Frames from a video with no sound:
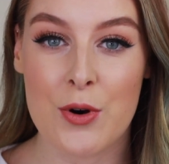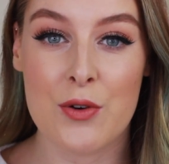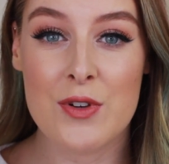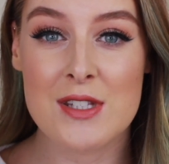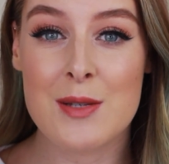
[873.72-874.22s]

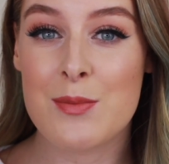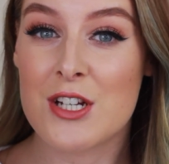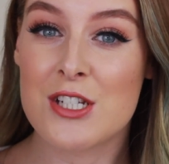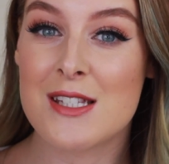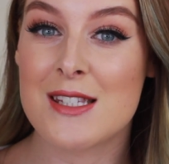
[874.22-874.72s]
But first
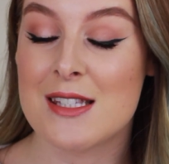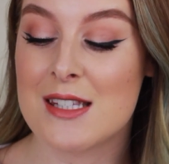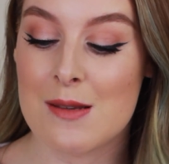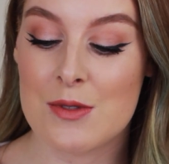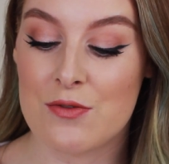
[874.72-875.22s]
impressions, this
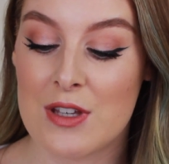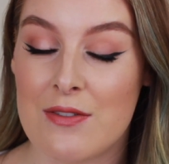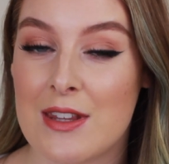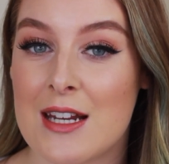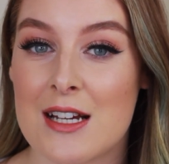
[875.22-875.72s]
seems really,
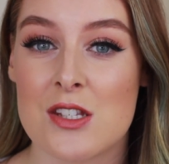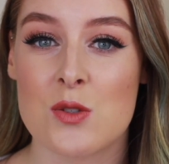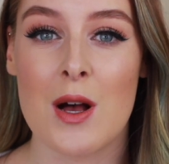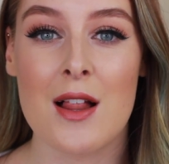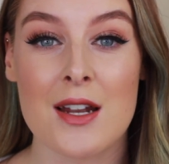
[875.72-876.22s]
really nice
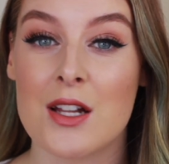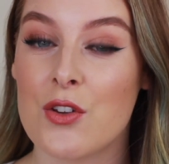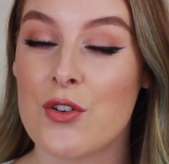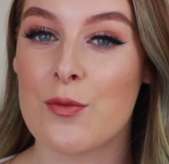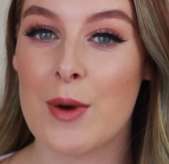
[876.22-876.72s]
as well. And I
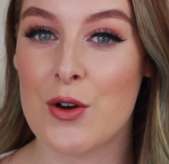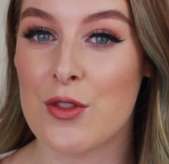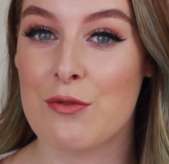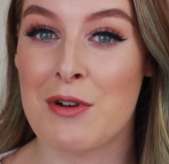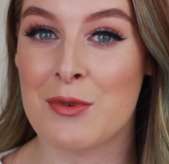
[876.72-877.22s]
love my
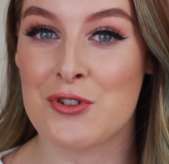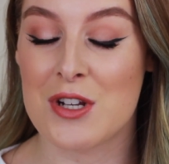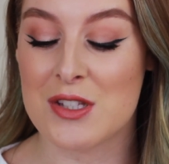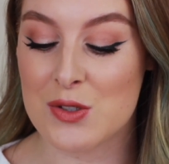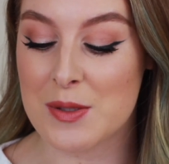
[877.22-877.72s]
other Rimmel
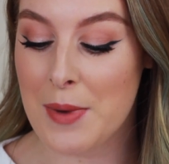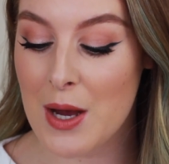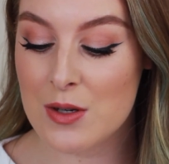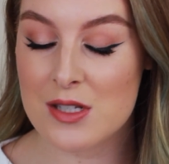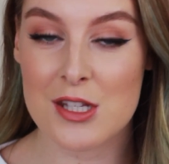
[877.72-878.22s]
translucent
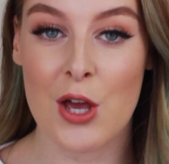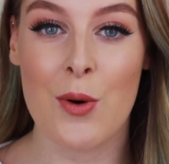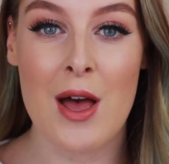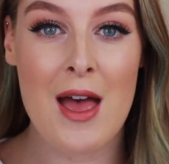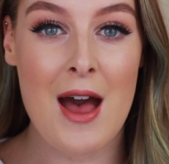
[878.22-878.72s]
powder,
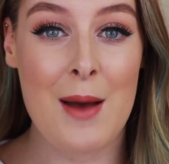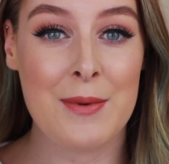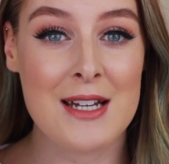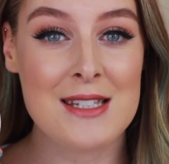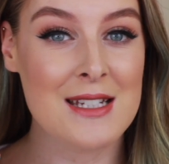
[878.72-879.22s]
so
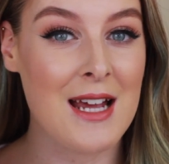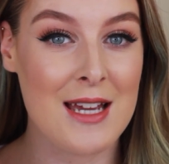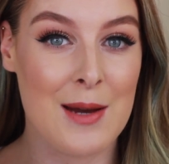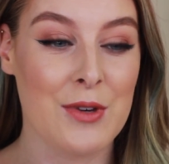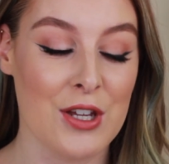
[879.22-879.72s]
I'm guessing I
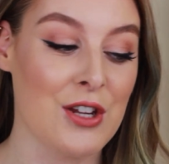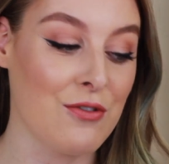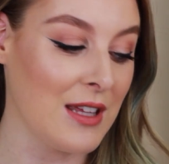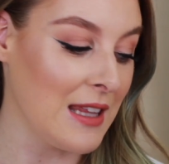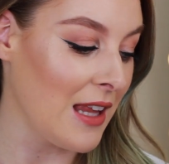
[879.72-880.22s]
am gonna
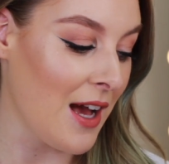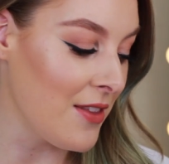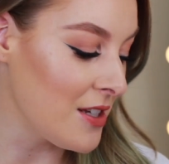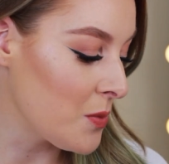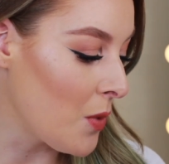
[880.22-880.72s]
really
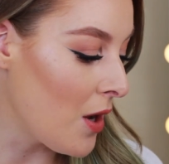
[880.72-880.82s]
like this